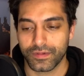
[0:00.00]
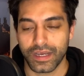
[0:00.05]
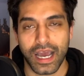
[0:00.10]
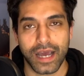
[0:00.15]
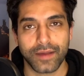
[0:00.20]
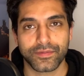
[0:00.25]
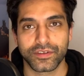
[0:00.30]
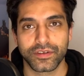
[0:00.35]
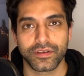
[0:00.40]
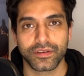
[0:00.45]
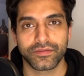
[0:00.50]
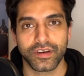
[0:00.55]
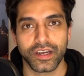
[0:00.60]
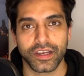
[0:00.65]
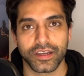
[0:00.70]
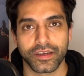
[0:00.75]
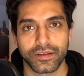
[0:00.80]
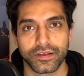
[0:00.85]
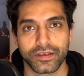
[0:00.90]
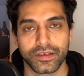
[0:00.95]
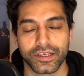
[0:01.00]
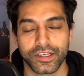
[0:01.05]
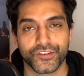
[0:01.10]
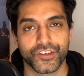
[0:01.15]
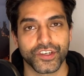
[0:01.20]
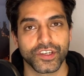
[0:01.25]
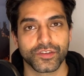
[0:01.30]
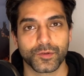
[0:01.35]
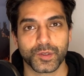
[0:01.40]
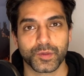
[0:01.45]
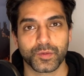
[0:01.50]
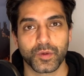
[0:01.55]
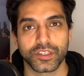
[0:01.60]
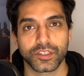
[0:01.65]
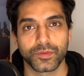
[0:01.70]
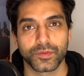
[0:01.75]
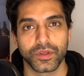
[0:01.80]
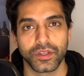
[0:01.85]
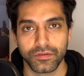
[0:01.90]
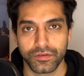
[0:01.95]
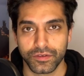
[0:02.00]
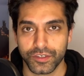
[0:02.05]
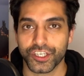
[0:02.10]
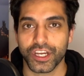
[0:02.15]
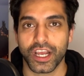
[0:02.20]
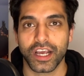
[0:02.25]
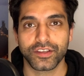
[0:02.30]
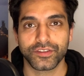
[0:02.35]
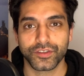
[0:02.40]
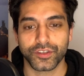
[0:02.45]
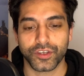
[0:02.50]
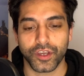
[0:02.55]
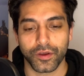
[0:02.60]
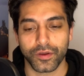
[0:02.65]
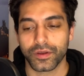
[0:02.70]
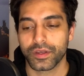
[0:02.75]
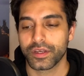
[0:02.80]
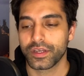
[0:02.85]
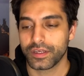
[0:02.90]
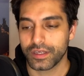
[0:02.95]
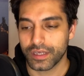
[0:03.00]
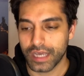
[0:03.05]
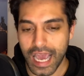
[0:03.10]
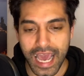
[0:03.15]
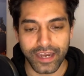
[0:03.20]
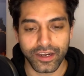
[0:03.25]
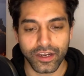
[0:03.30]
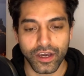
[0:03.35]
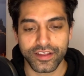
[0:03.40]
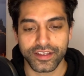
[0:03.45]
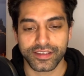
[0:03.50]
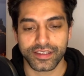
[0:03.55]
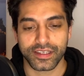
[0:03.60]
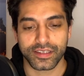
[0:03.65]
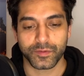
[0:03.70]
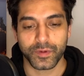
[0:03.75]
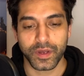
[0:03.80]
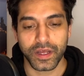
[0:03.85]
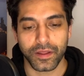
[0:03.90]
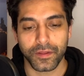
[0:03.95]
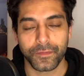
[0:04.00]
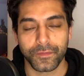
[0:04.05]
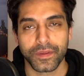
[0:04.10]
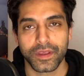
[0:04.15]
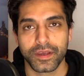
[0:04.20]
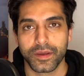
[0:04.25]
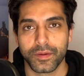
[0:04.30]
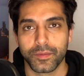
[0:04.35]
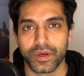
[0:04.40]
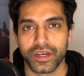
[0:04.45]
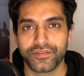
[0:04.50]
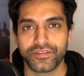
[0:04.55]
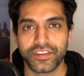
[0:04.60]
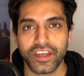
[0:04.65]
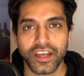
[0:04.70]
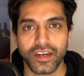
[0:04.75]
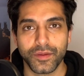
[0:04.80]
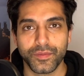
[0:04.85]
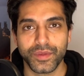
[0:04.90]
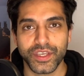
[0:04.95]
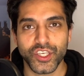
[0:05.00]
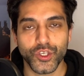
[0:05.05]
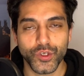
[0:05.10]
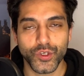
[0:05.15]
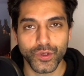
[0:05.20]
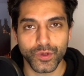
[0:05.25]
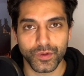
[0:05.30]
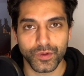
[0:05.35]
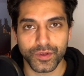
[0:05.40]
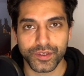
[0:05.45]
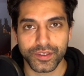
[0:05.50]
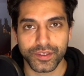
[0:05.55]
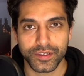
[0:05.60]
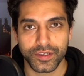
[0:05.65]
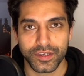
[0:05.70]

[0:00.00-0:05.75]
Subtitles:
Absolutely fine. If she is responsible, she has to go, and others as well. But if they're going to be used